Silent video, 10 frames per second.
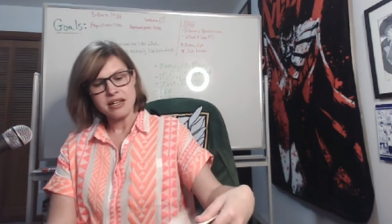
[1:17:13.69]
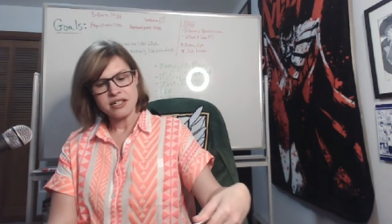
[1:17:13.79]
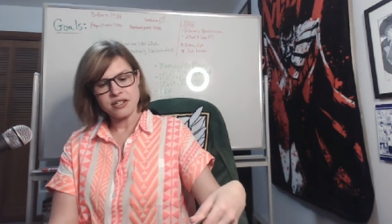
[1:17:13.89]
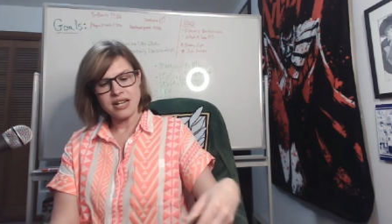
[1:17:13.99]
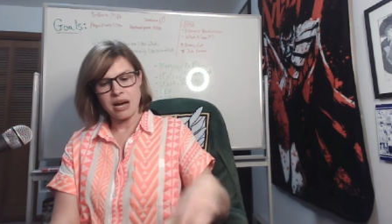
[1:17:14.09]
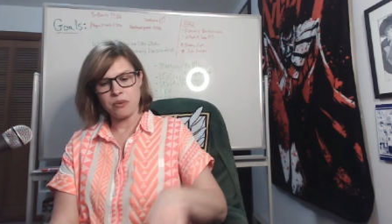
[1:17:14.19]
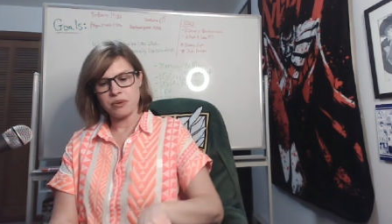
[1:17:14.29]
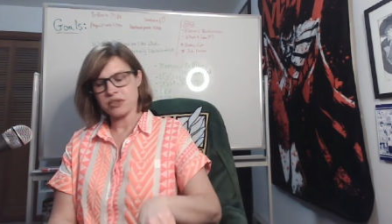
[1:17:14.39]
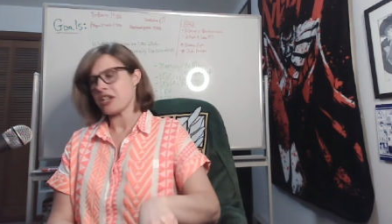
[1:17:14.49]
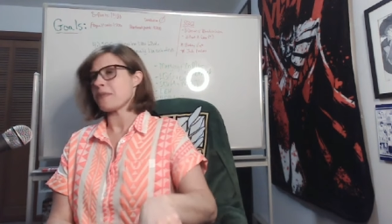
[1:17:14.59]
So yeah, we'll
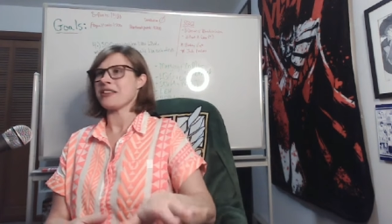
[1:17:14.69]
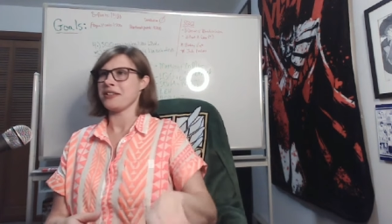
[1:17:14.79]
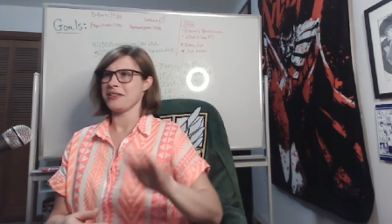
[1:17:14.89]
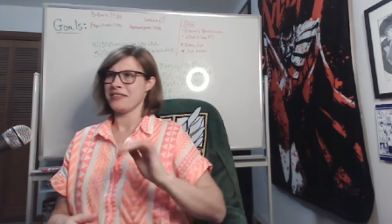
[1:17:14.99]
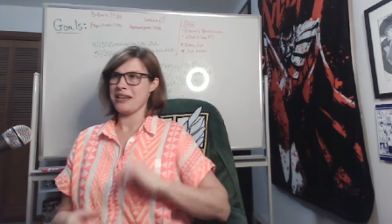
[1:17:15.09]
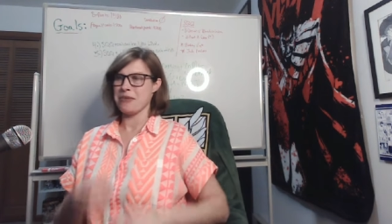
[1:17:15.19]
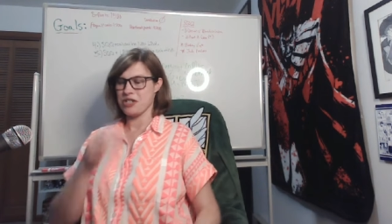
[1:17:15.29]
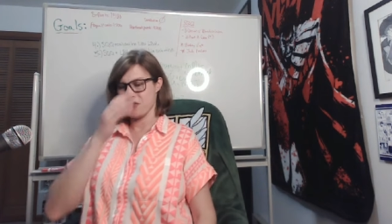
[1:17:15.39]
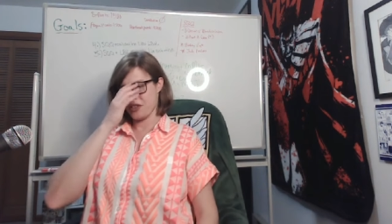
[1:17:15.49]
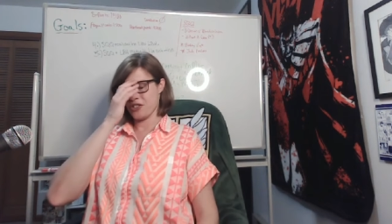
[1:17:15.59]
we'll talk about the, the
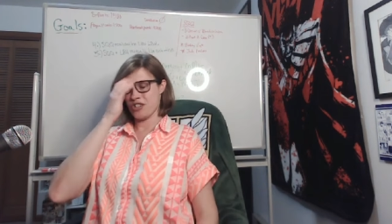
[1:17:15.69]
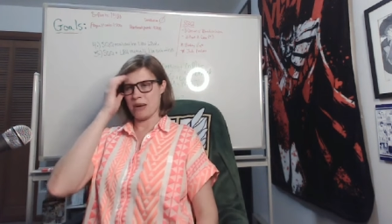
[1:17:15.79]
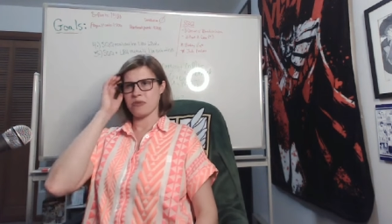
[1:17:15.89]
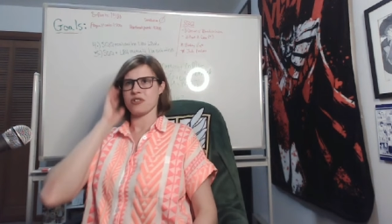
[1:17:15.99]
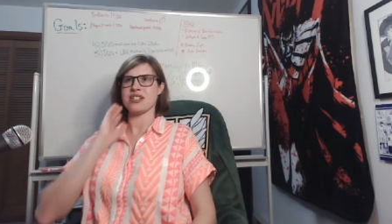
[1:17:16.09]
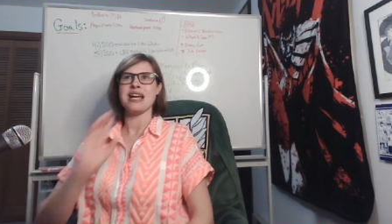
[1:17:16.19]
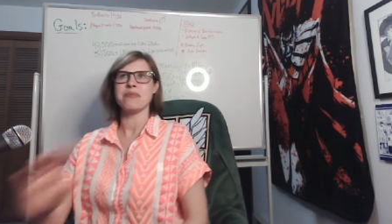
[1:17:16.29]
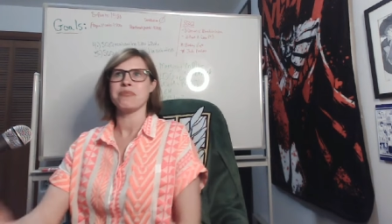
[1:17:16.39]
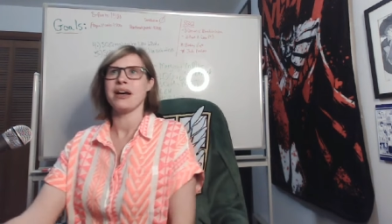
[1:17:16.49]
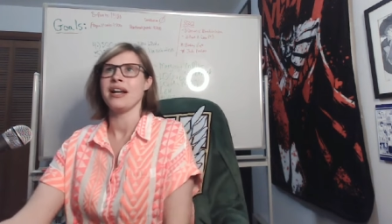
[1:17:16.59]
image for this chapter
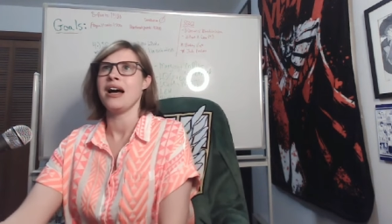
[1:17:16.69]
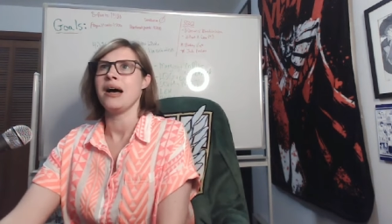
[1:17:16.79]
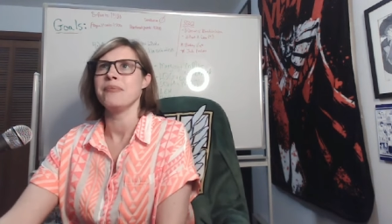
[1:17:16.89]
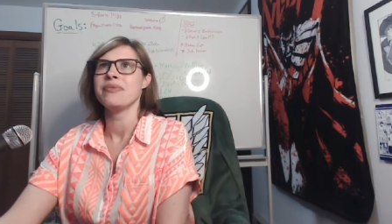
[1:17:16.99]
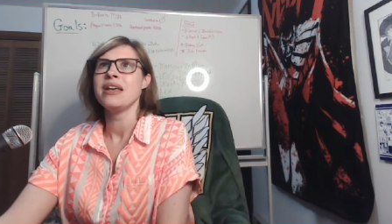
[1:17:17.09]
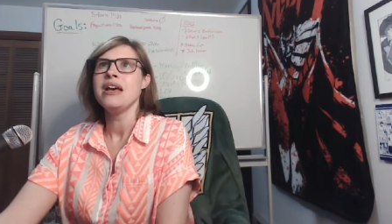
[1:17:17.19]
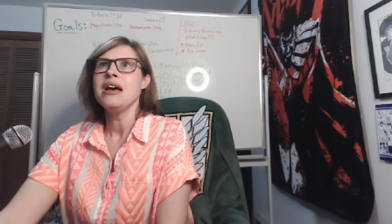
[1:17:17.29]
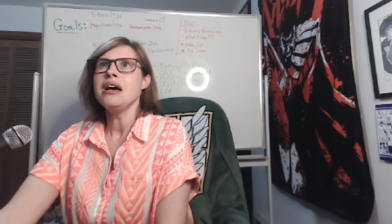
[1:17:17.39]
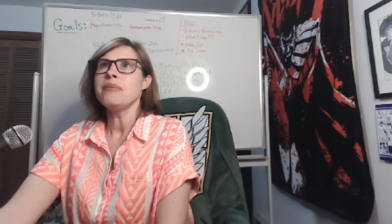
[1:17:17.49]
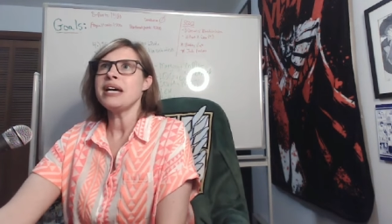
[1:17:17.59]
set, but um
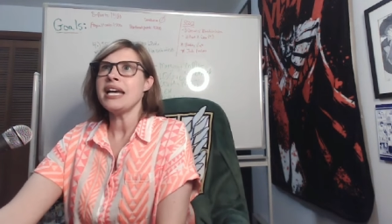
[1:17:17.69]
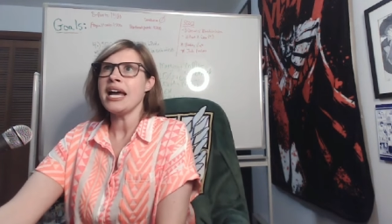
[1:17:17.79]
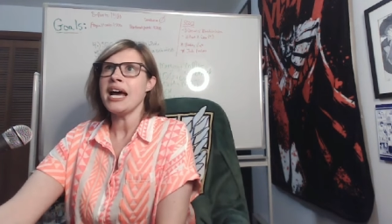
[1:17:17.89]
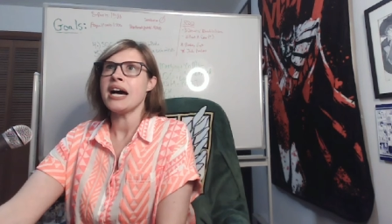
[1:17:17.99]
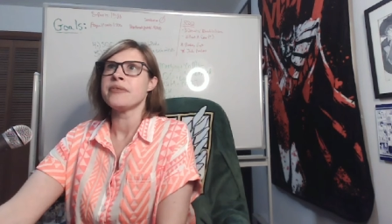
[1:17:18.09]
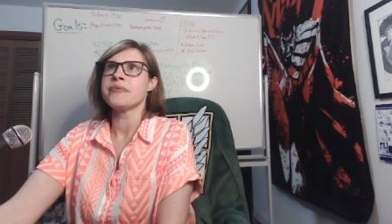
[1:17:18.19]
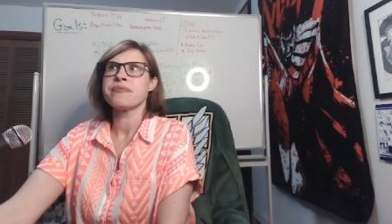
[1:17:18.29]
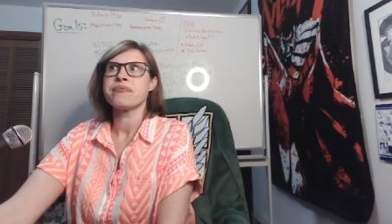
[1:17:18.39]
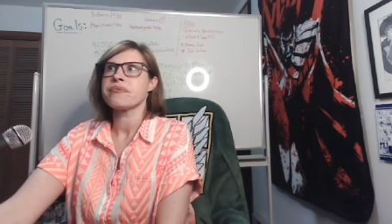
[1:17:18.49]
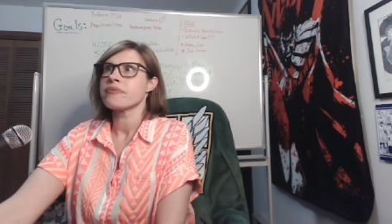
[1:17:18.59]
but yeah,
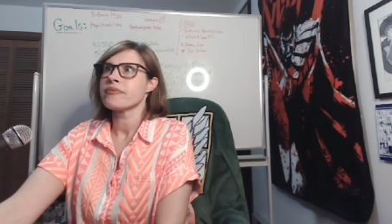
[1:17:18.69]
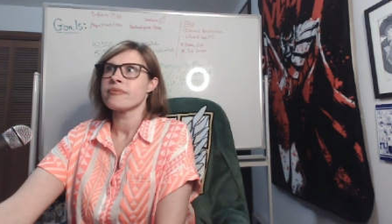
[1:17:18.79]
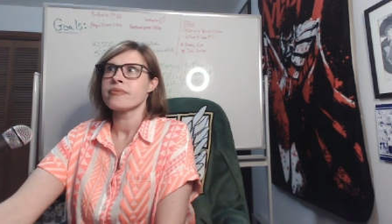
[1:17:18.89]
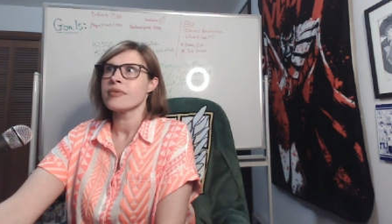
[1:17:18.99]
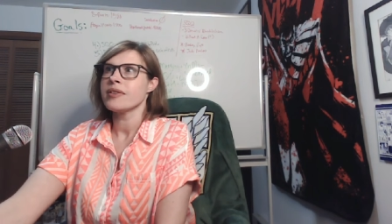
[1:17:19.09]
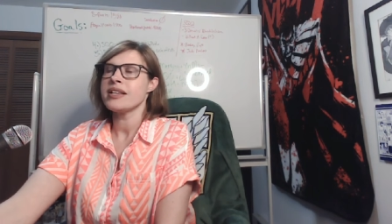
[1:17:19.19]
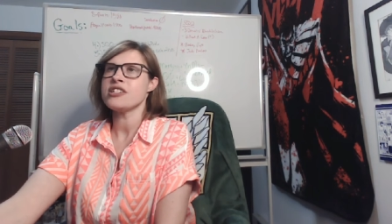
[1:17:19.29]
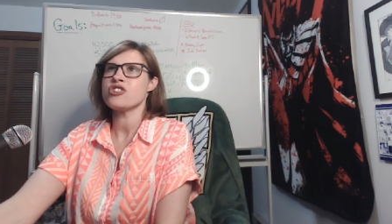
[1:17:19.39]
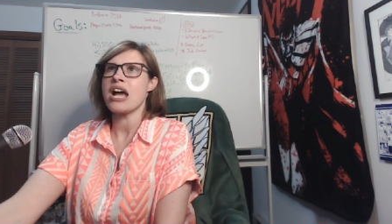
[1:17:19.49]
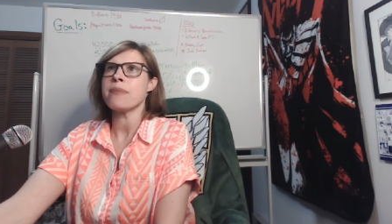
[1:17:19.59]

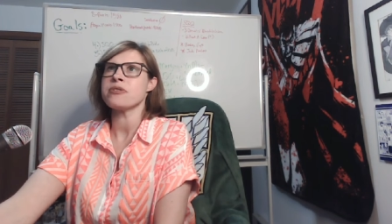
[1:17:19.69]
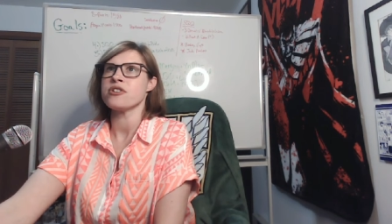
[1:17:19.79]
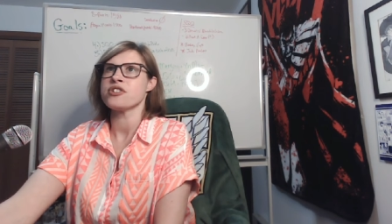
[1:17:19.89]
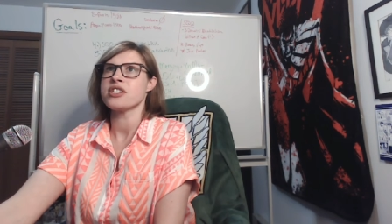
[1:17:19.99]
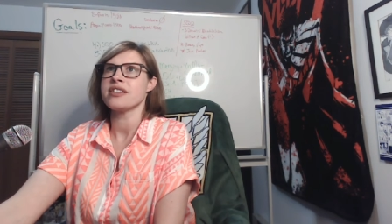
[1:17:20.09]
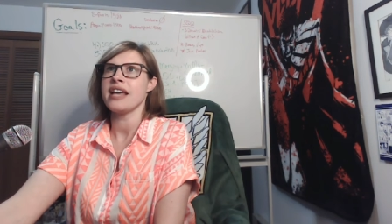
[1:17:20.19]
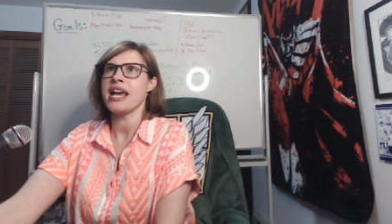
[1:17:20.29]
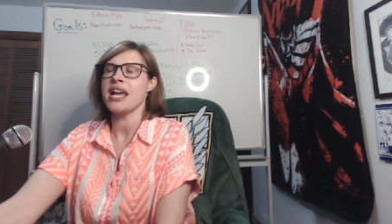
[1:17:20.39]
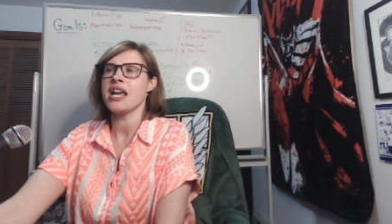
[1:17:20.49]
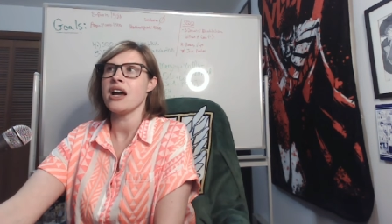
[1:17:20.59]
these chapters
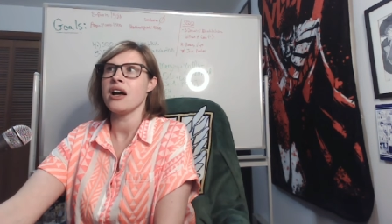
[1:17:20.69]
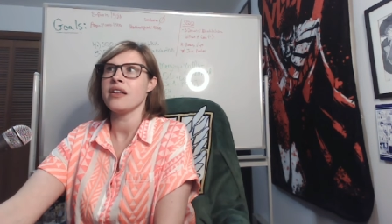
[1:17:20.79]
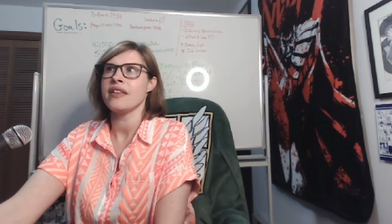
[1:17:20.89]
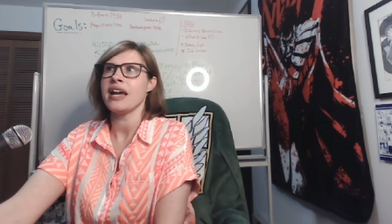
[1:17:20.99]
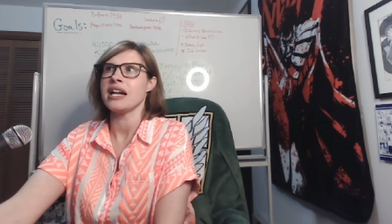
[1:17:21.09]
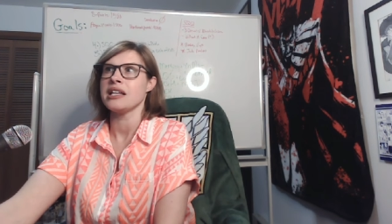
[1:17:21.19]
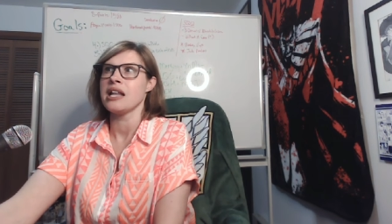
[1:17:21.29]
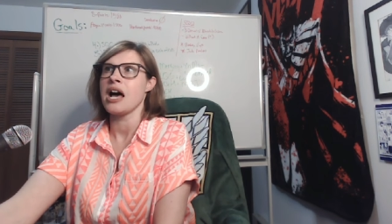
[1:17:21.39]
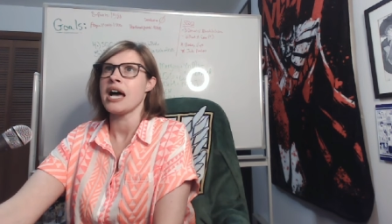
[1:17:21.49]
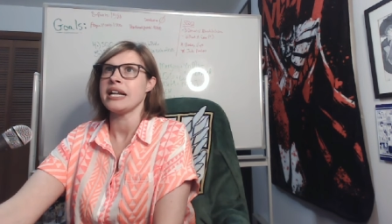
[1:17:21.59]
they they had a
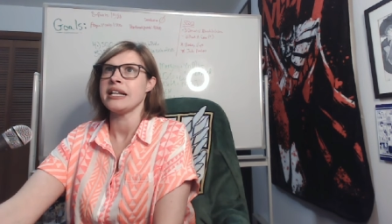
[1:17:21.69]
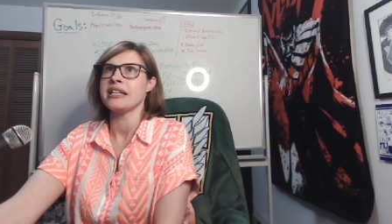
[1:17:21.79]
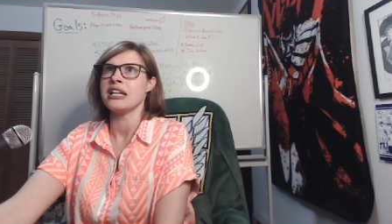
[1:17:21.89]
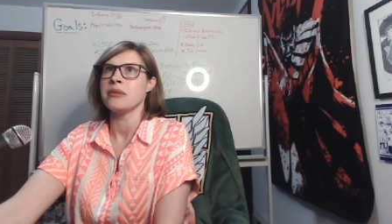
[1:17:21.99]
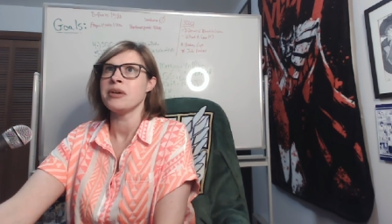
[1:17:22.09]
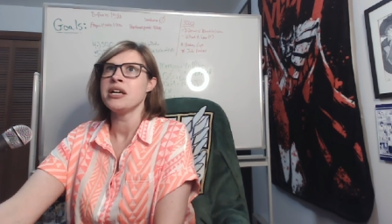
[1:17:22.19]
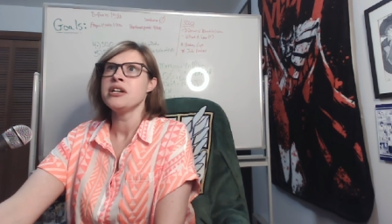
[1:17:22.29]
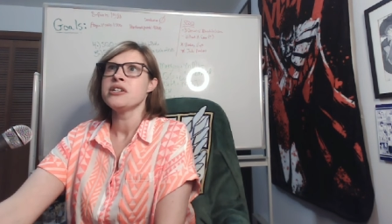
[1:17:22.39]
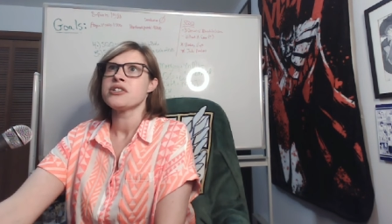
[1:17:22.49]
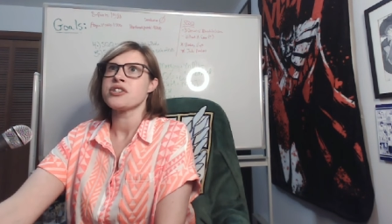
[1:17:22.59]
lot in them
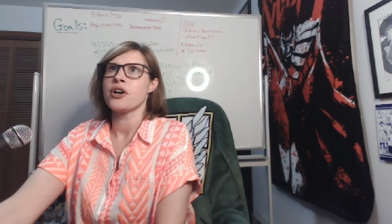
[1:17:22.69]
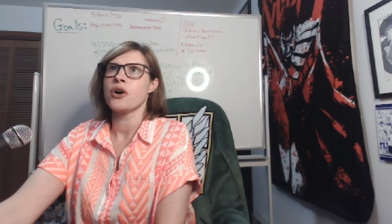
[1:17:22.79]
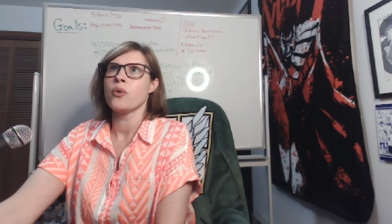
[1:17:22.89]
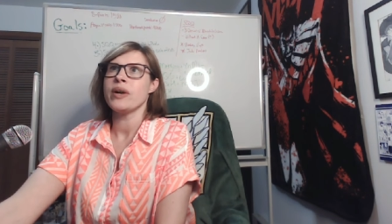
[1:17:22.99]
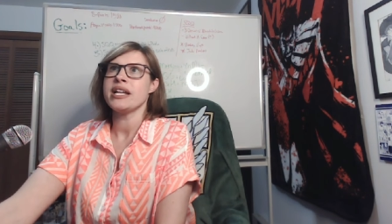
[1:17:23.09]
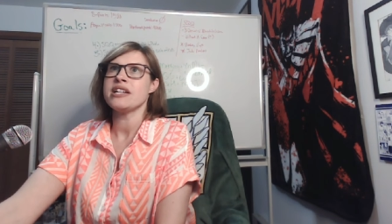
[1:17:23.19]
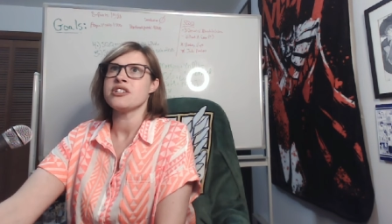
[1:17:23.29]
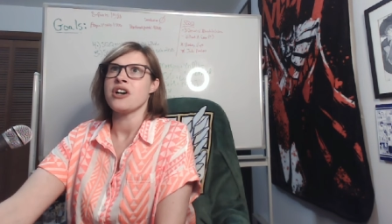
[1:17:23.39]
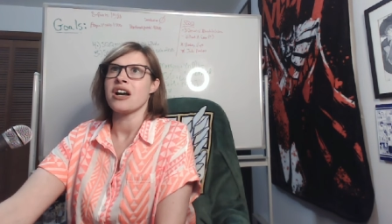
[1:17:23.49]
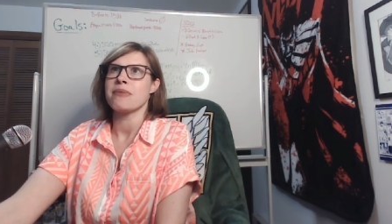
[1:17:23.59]
so we need to
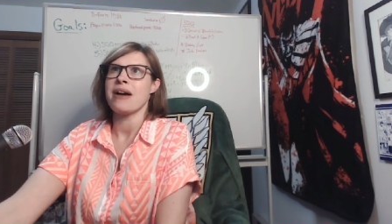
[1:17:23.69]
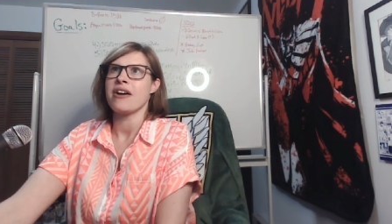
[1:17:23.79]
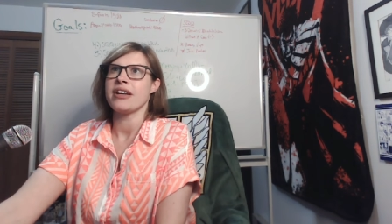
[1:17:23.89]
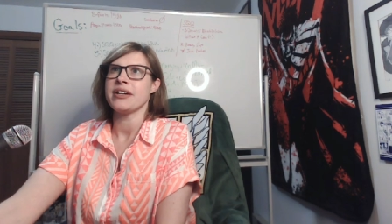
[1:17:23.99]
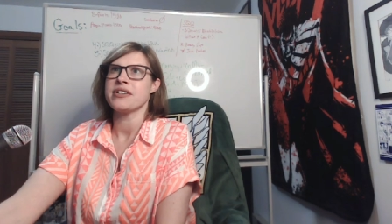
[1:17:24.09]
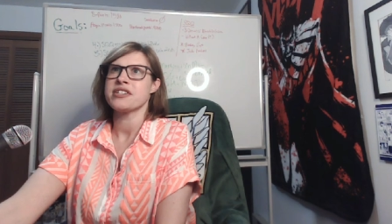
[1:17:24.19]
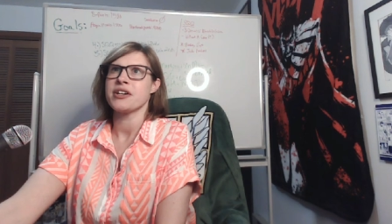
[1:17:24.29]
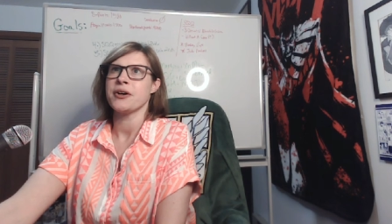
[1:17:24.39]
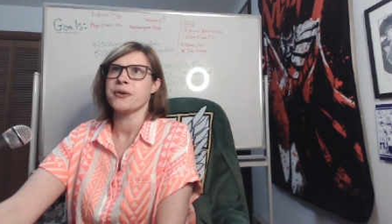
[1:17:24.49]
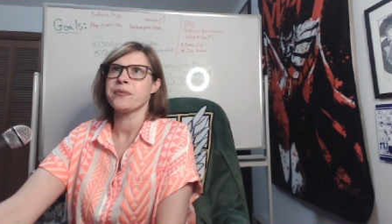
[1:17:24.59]
talk about it
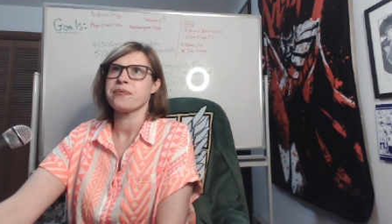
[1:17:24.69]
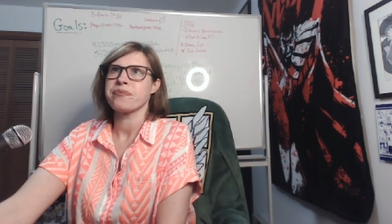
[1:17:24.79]
so